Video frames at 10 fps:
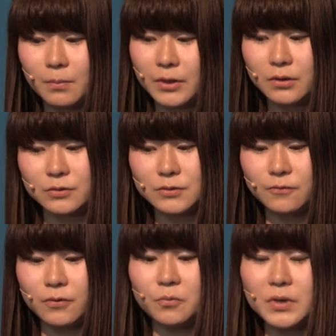but also
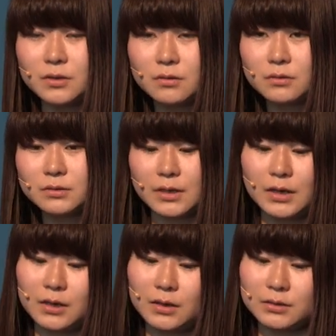for Windows
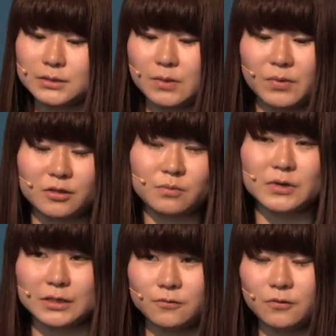and some other
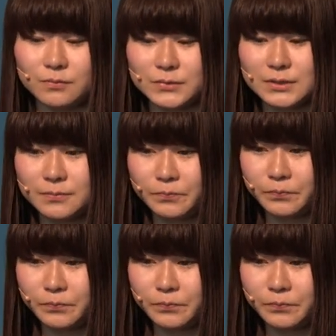platforms.